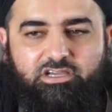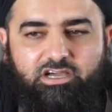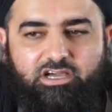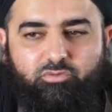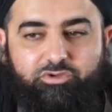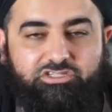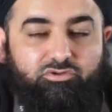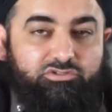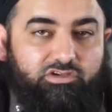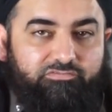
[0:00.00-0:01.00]
uh, which is
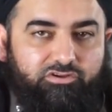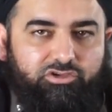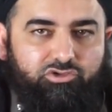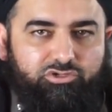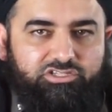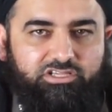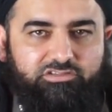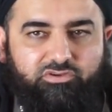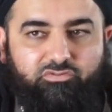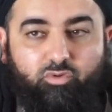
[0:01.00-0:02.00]
also a very huge thing
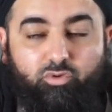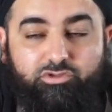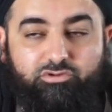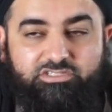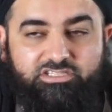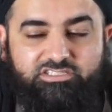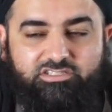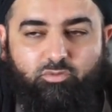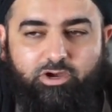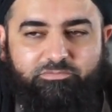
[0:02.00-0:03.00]
if all your
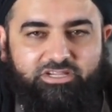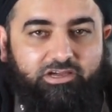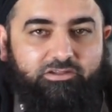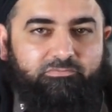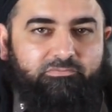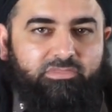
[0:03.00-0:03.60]
sins are wiped out,